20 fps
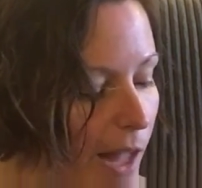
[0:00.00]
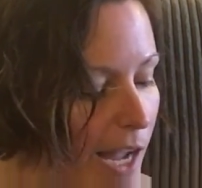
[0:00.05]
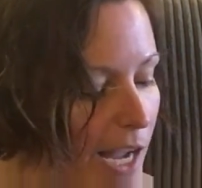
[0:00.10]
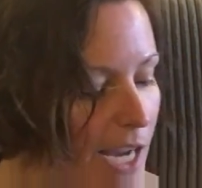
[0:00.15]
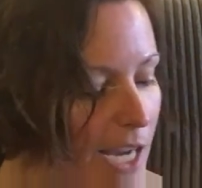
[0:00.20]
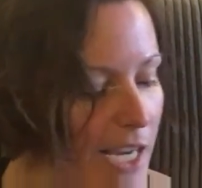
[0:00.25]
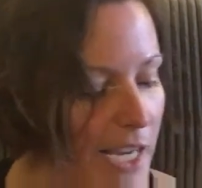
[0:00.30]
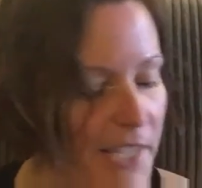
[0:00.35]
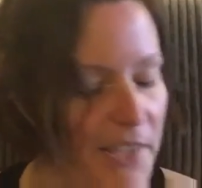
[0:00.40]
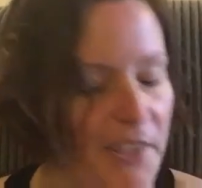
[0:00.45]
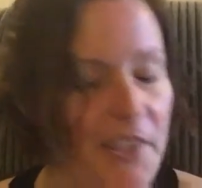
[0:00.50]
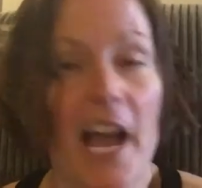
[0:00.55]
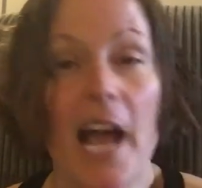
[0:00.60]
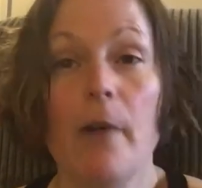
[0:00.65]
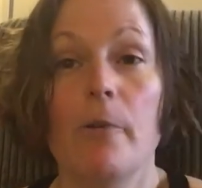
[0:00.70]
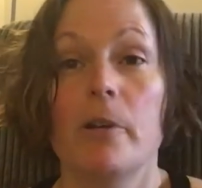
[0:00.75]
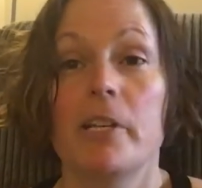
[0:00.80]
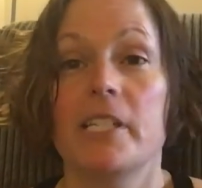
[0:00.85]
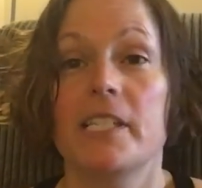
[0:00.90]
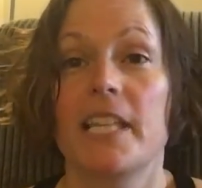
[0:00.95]
And
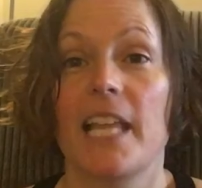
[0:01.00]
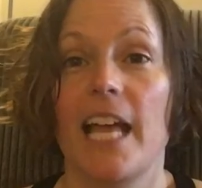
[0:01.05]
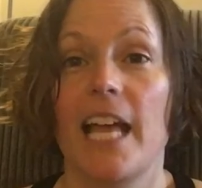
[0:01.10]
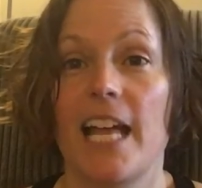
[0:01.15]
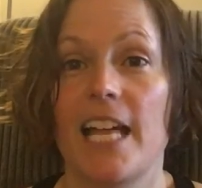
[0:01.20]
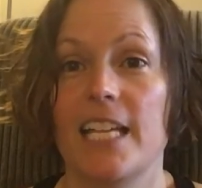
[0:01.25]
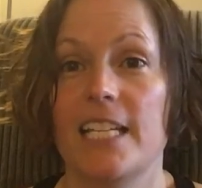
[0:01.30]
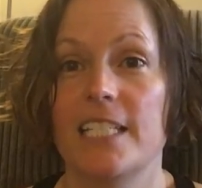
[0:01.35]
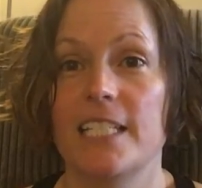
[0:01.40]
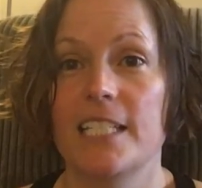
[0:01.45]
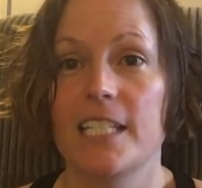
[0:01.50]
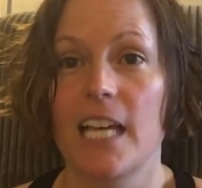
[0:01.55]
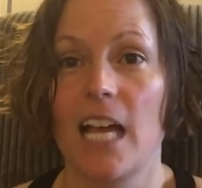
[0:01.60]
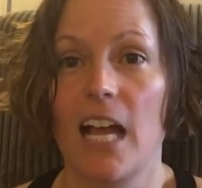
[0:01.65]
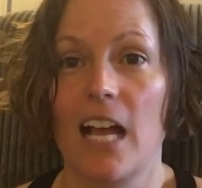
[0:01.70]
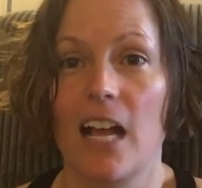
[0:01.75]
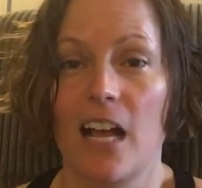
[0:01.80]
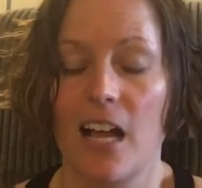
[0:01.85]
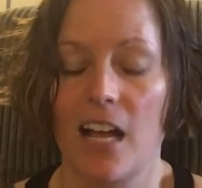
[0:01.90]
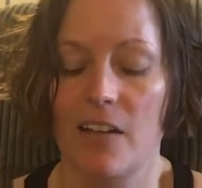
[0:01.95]
that was the end
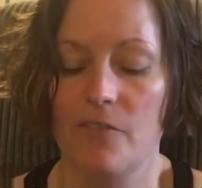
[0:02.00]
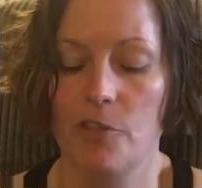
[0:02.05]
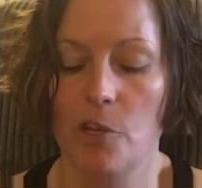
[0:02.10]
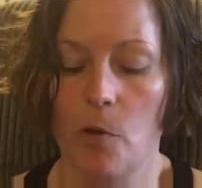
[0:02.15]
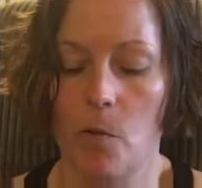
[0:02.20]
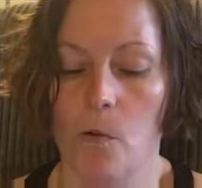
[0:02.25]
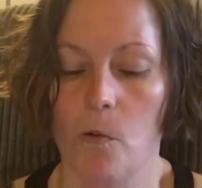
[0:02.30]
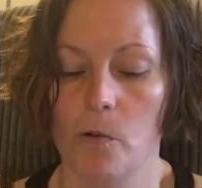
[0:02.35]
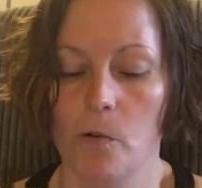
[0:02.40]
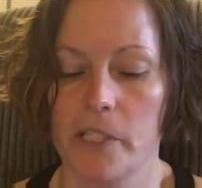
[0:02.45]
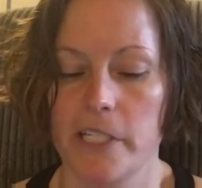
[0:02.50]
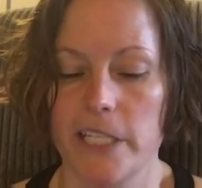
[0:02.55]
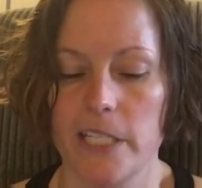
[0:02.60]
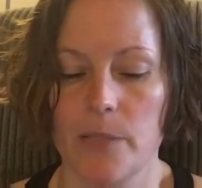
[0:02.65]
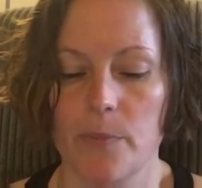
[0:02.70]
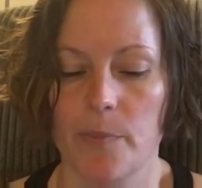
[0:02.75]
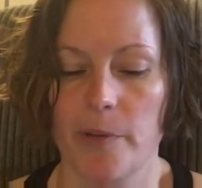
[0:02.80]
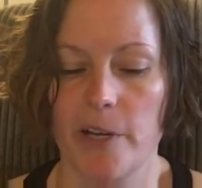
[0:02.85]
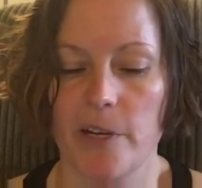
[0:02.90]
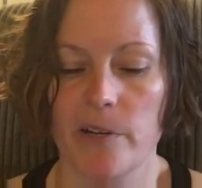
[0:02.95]
of the Holy
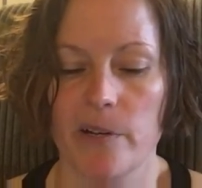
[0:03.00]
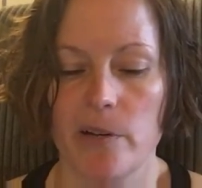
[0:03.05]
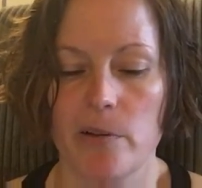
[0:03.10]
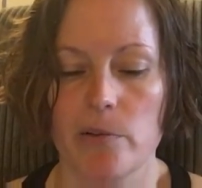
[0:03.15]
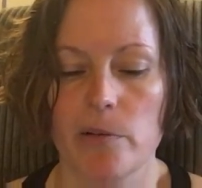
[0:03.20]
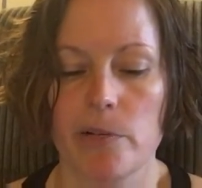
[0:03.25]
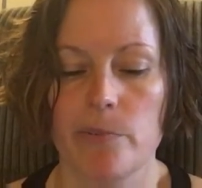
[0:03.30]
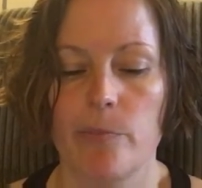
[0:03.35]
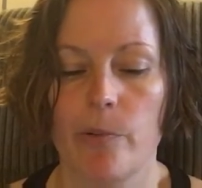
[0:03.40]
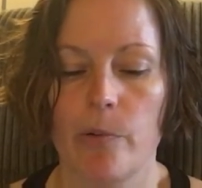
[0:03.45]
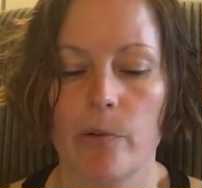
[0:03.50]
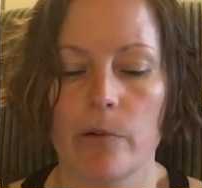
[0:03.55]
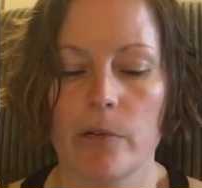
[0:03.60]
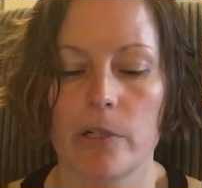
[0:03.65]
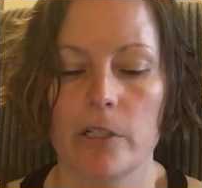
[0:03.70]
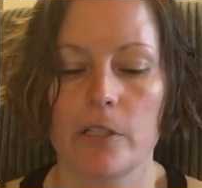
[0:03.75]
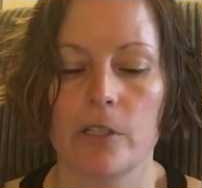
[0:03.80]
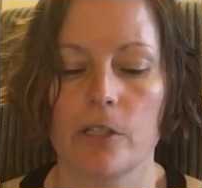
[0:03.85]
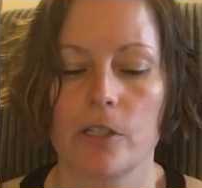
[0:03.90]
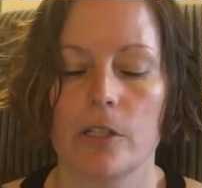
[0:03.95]
Spirit
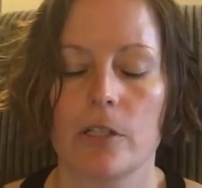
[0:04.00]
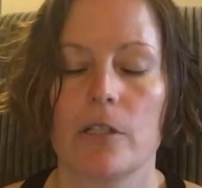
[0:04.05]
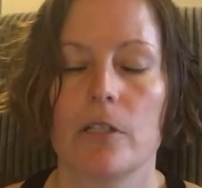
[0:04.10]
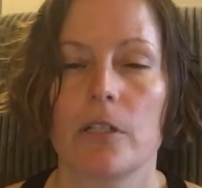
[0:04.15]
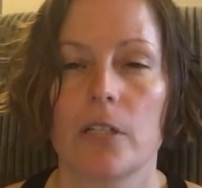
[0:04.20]
report.